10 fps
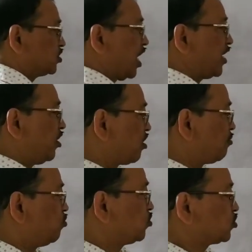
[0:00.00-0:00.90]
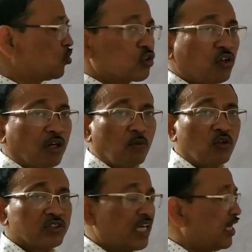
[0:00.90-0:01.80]
thyroid hormones, growth
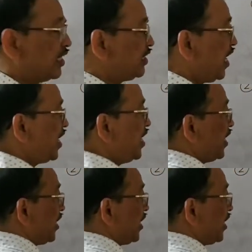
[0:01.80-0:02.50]
hormones, they